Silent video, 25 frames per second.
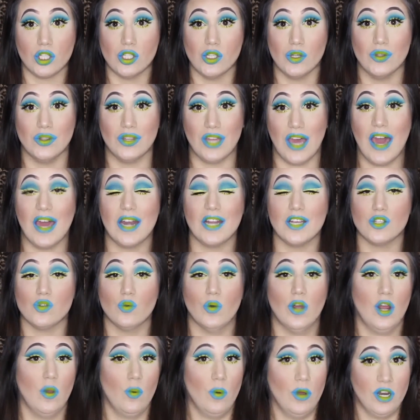so that is
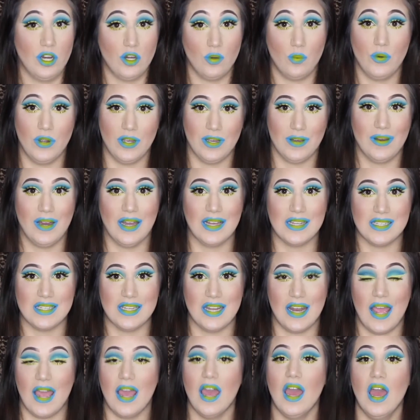what I wanted to bring you guys
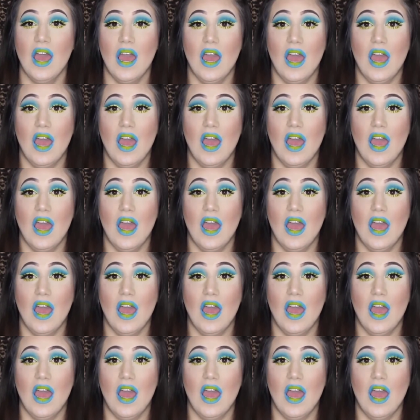today.